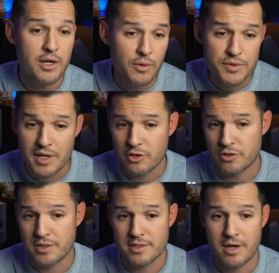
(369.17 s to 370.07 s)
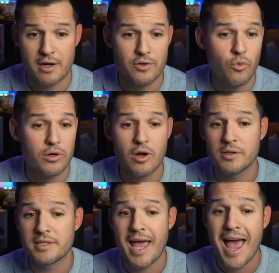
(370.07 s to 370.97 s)
hero section design or call
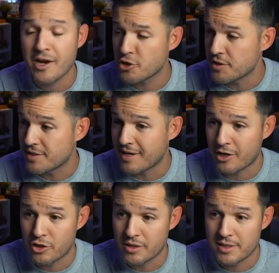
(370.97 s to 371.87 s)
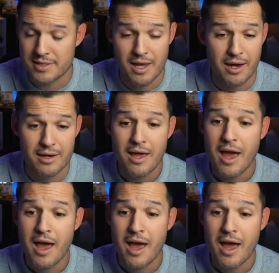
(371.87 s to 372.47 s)
to action section design,